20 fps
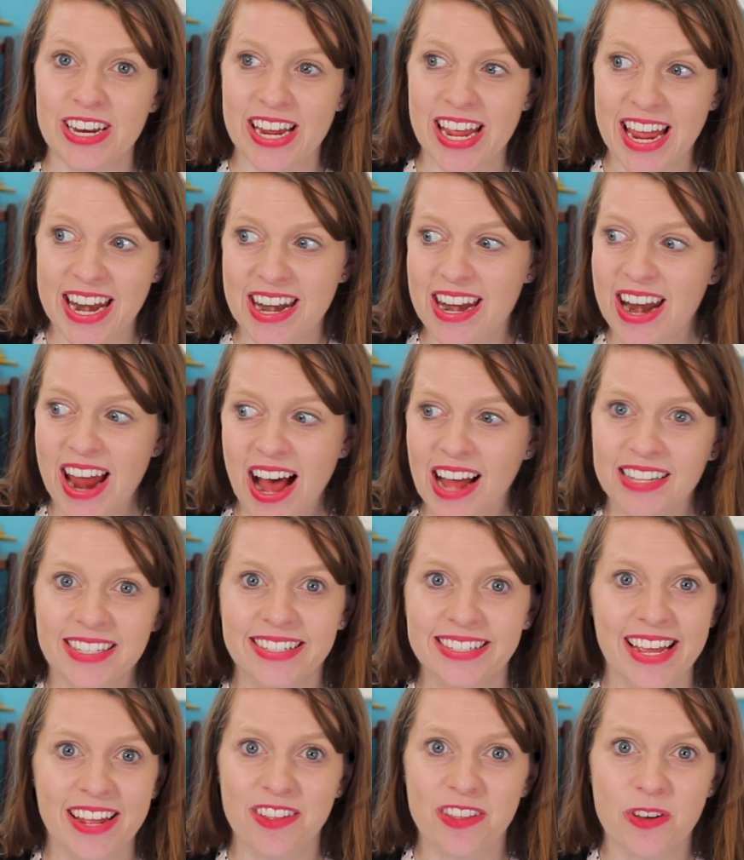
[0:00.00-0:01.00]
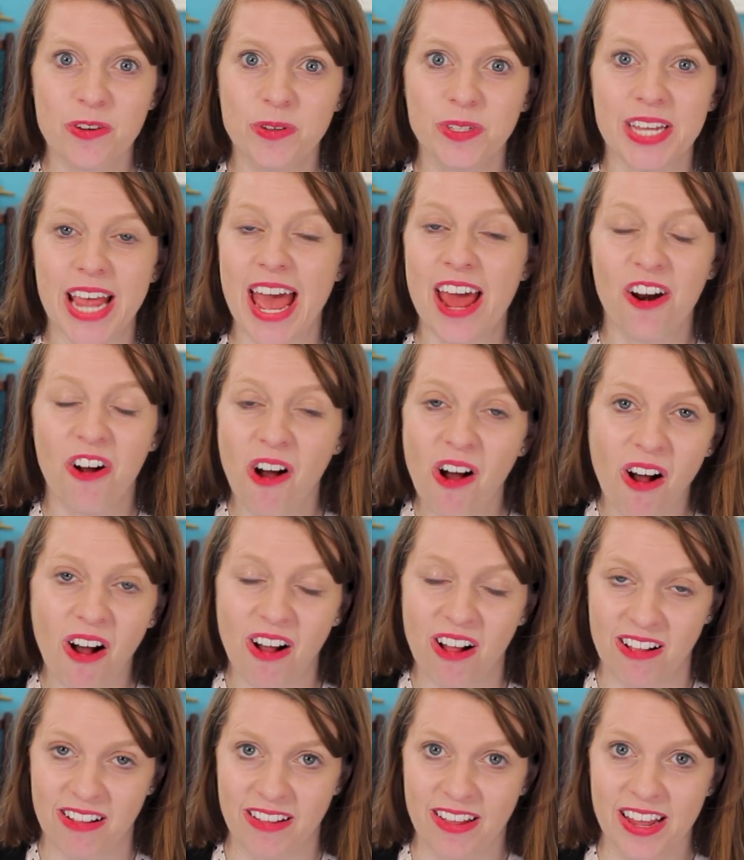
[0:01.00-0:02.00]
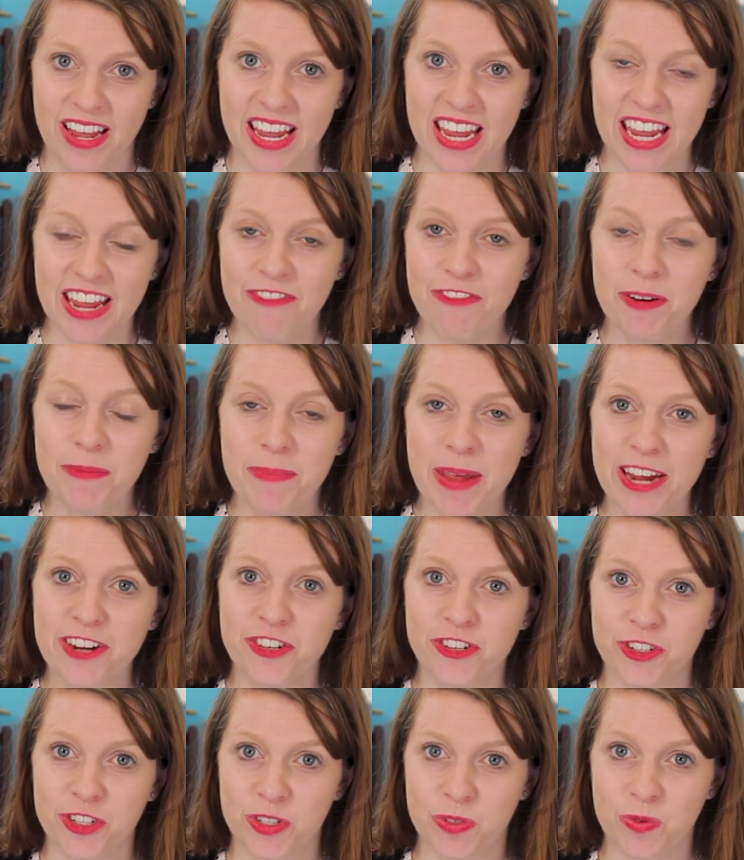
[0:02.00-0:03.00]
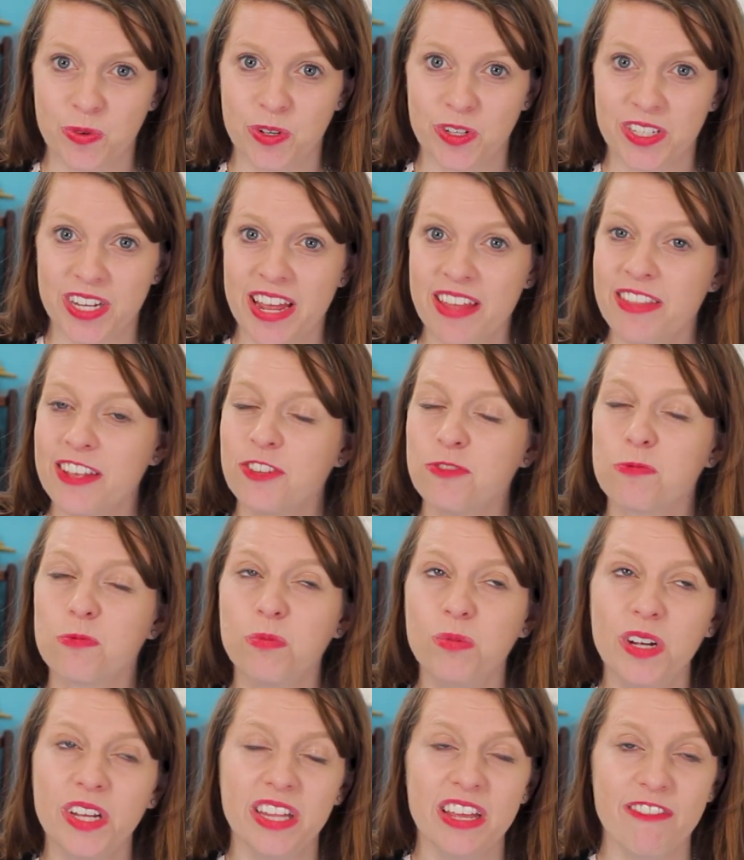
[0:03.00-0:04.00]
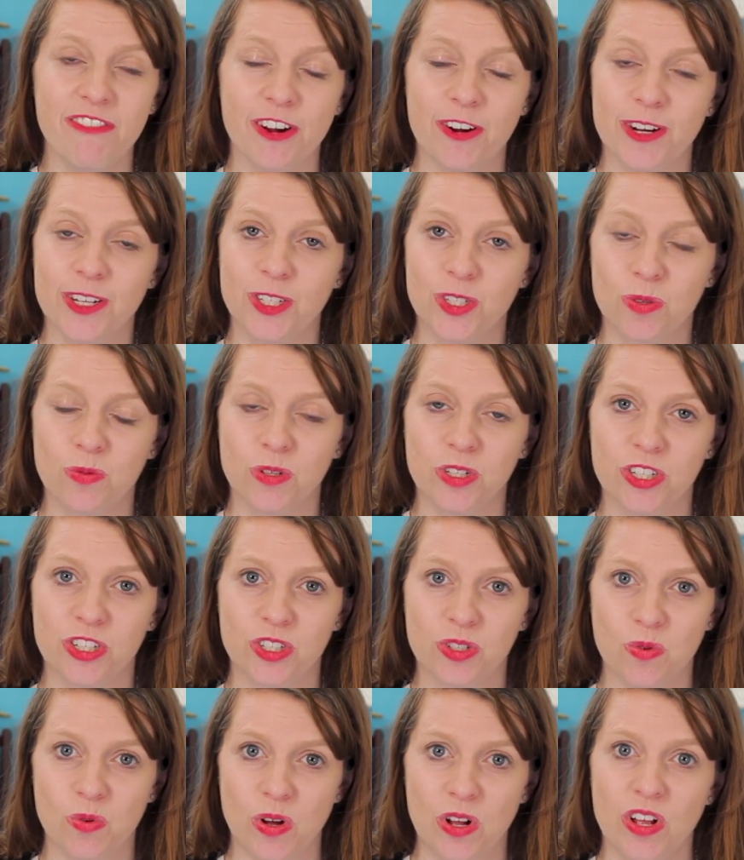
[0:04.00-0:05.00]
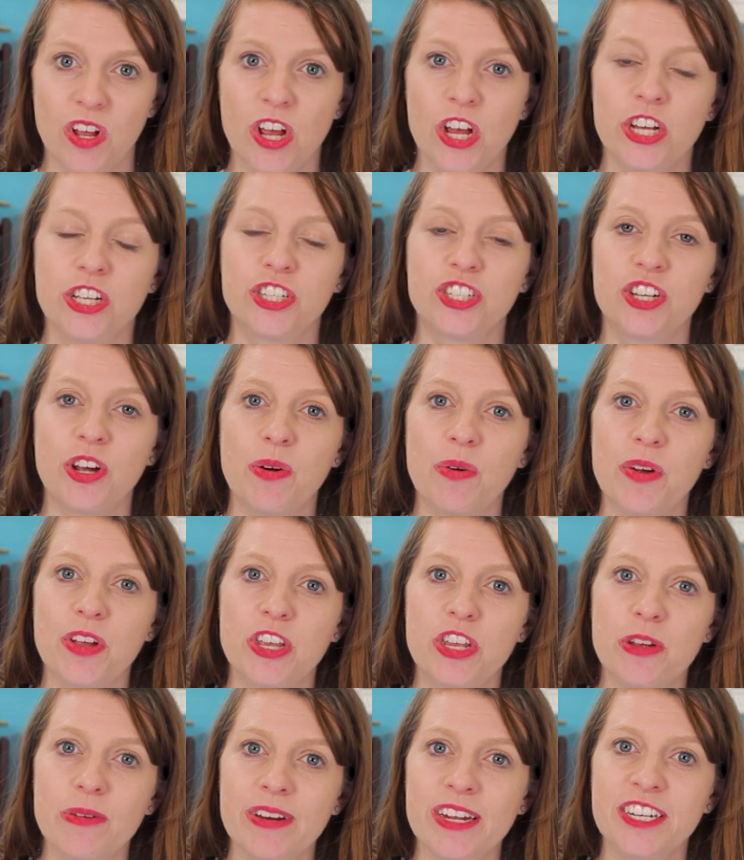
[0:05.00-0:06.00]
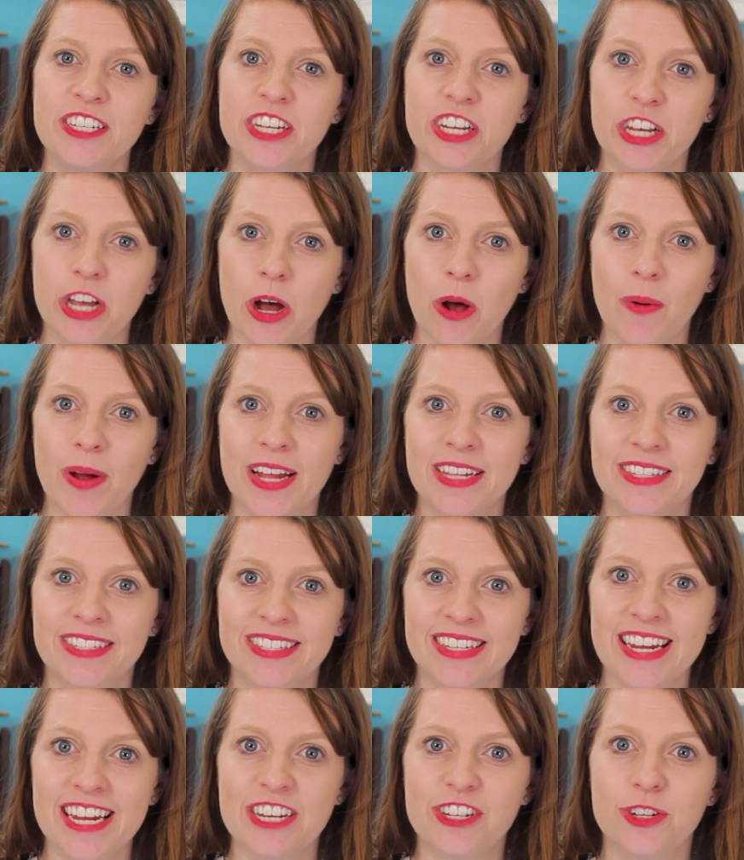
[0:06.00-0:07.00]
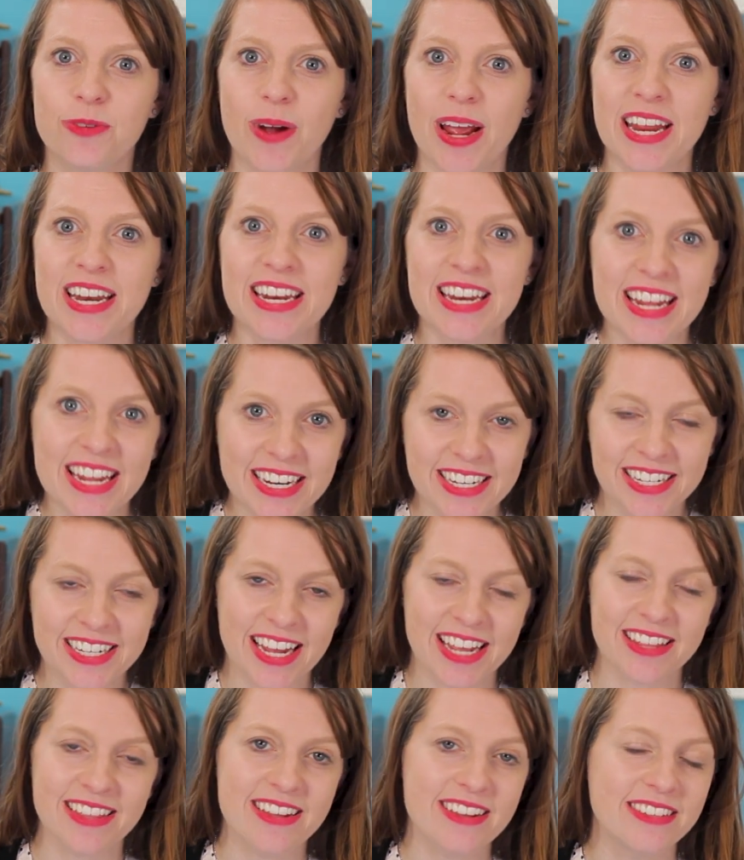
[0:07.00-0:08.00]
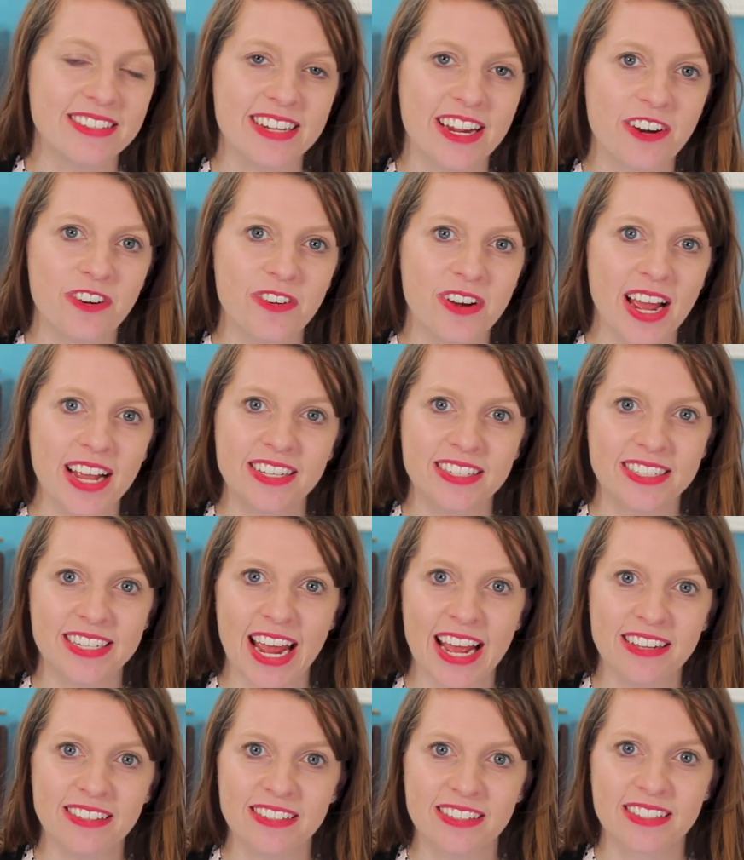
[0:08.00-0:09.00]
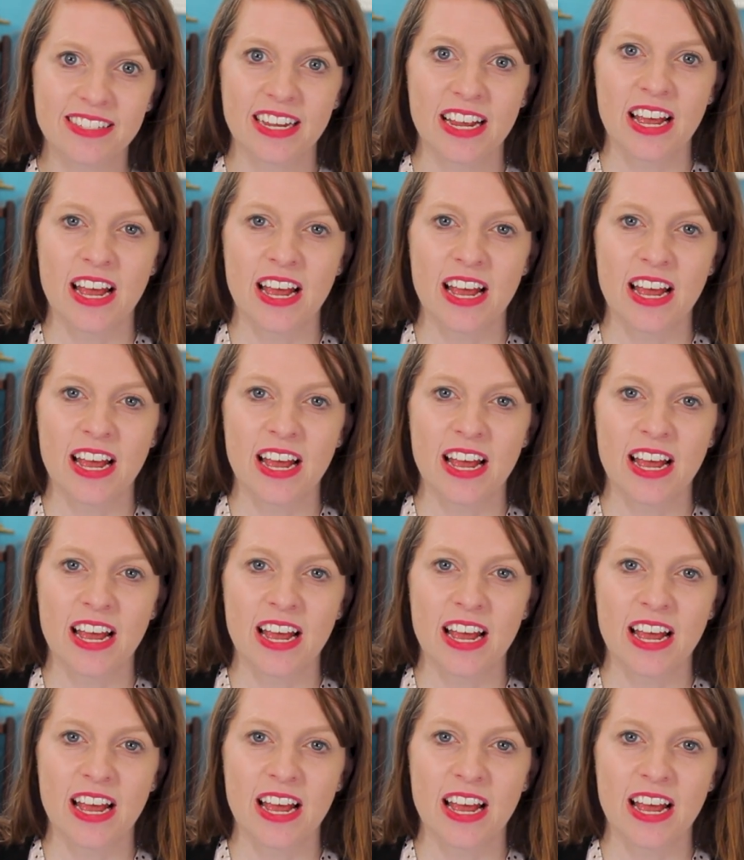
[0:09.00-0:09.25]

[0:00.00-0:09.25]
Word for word: and not send those at all, even major schools. And this really varies school to school. So you need to go and see do I need to take these standardized tests?